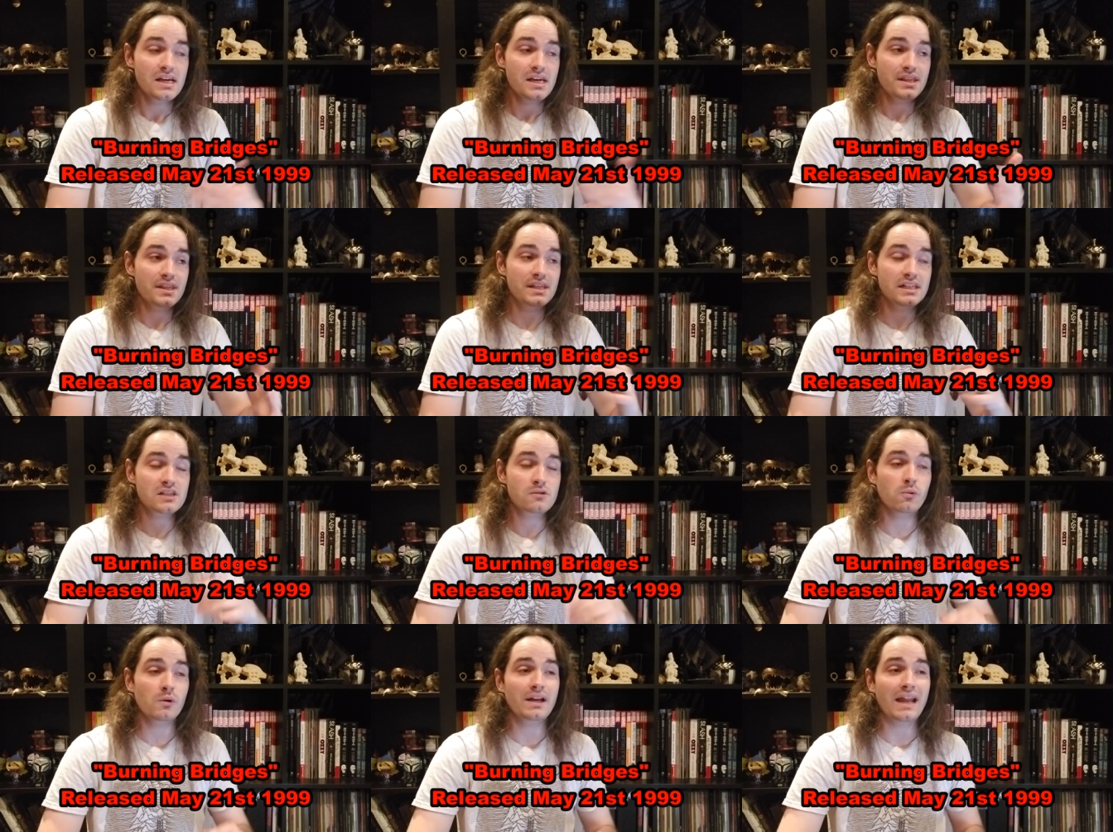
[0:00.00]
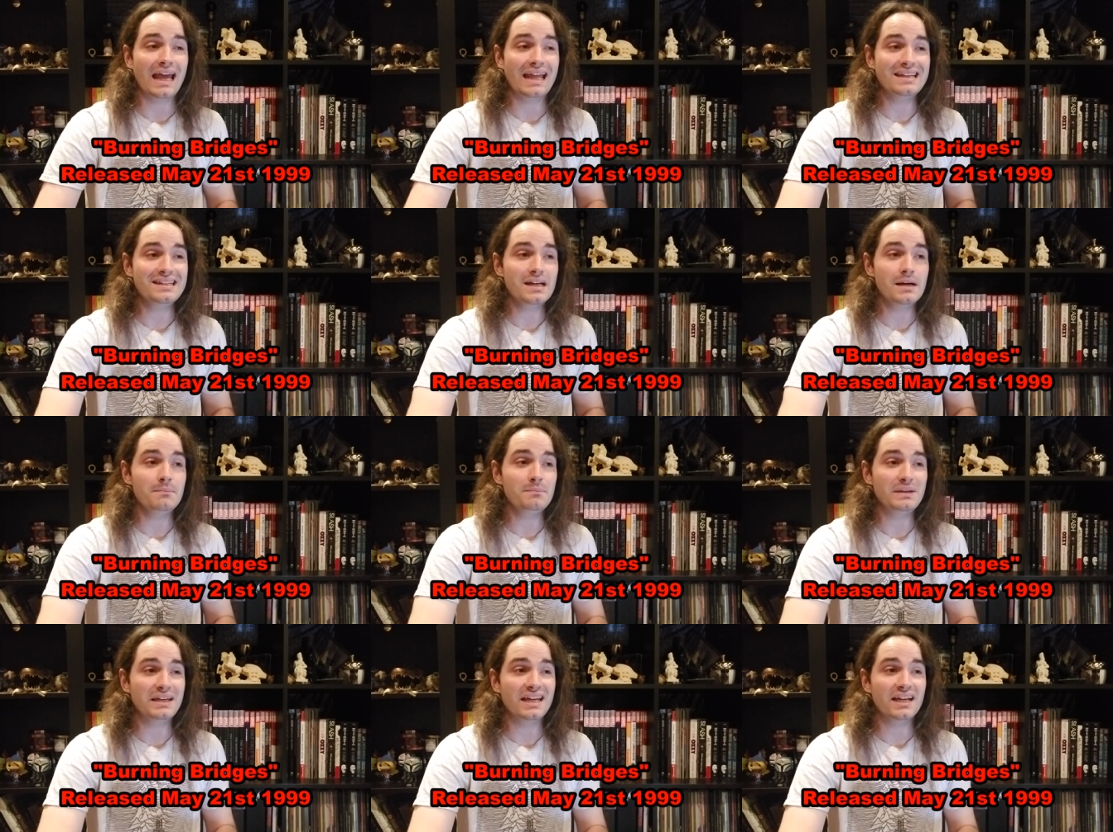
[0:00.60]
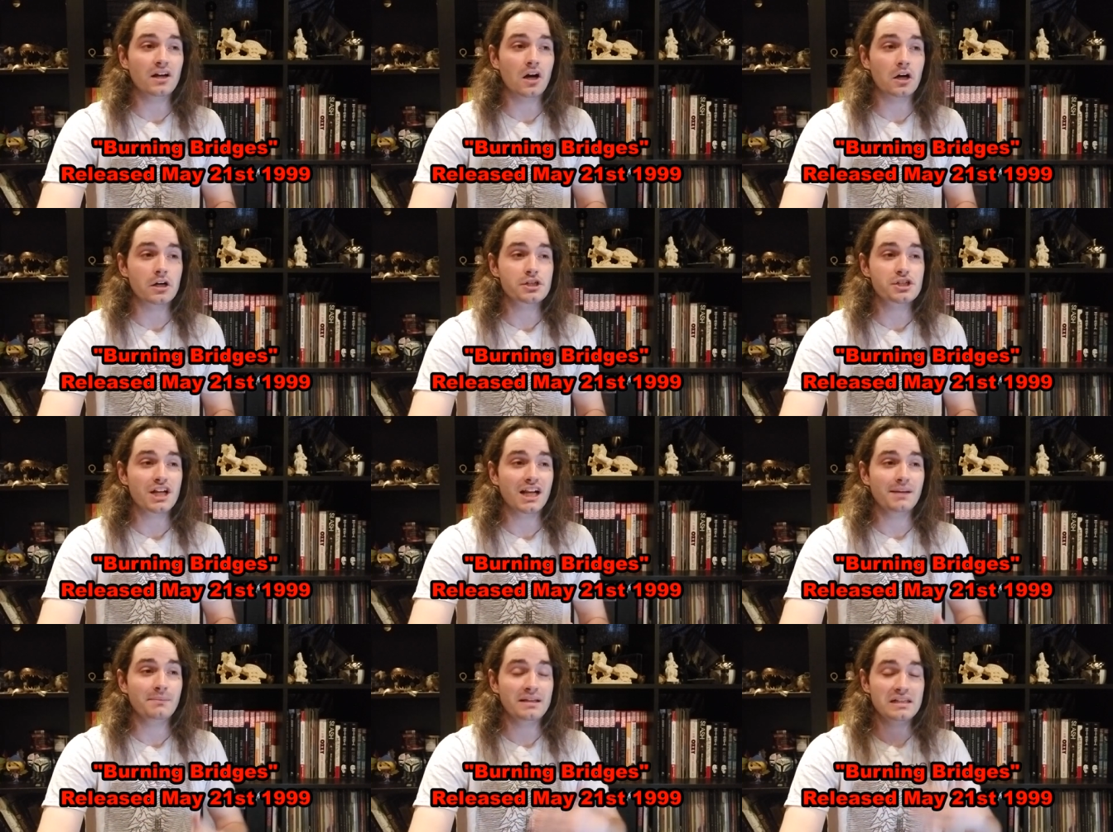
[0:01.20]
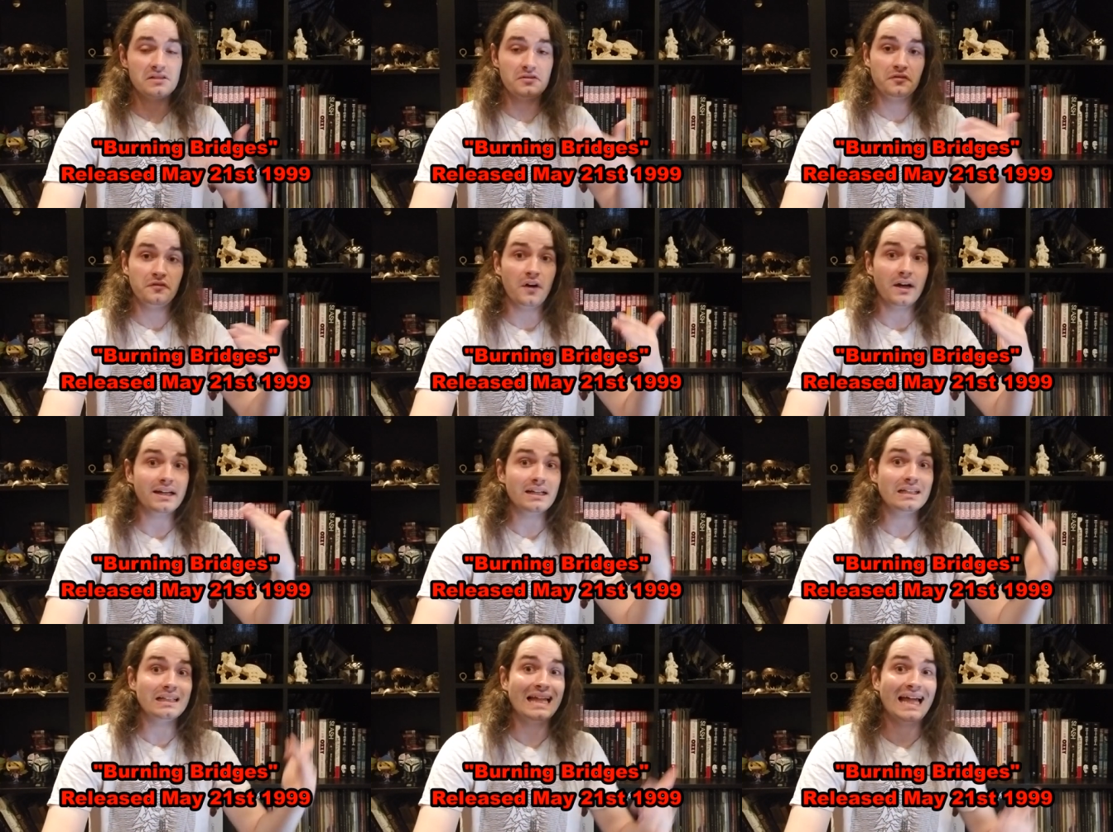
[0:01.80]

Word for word: This would end up being Arch Enemy's final